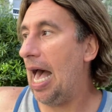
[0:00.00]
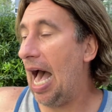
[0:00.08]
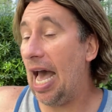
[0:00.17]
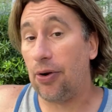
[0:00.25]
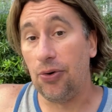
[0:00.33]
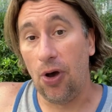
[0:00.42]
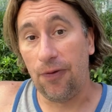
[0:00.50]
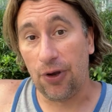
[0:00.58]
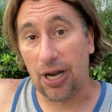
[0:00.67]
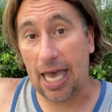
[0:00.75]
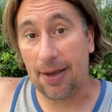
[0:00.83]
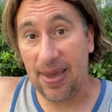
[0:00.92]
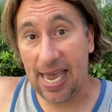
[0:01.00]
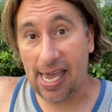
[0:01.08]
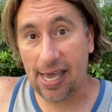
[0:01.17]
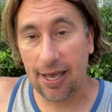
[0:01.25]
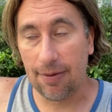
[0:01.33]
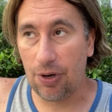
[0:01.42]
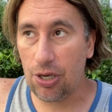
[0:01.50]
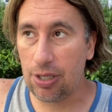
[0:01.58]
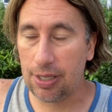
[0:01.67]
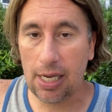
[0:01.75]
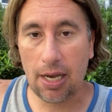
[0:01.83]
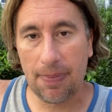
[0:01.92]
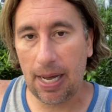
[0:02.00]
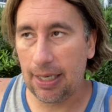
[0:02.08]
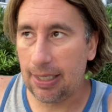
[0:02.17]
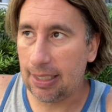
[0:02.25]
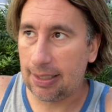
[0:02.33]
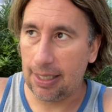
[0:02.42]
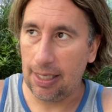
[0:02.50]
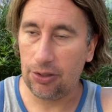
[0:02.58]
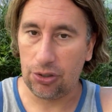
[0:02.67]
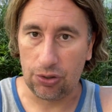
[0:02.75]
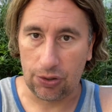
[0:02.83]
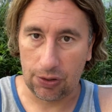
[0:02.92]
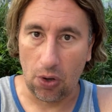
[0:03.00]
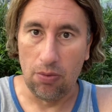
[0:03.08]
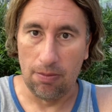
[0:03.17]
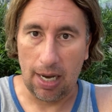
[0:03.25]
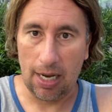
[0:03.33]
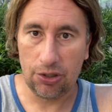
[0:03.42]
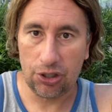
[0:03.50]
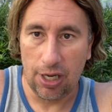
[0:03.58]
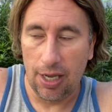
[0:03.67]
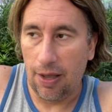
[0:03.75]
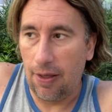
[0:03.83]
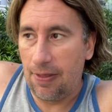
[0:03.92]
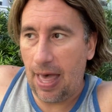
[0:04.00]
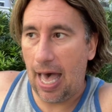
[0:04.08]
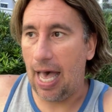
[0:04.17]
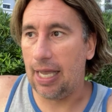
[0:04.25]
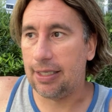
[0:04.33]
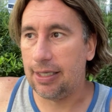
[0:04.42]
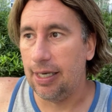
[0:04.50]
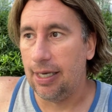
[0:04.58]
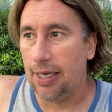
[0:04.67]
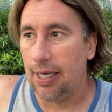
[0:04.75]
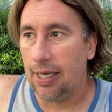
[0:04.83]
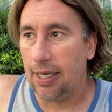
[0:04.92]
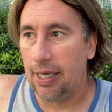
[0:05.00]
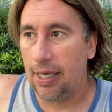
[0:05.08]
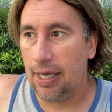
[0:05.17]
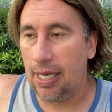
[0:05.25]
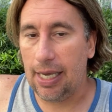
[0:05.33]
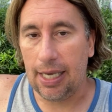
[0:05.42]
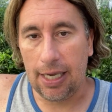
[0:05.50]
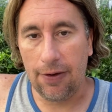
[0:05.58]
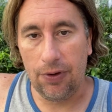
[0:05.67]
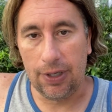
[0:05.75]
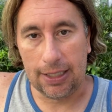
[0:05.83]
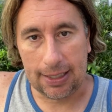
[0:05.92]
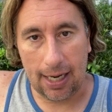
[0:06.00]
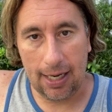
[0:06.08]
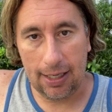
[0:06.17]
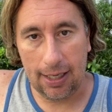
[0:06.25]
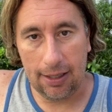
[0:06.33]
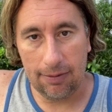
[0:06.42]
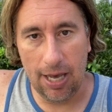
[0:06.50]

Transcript: I don't know if you're like me, but you think about the destination so much that it can give you anxiety.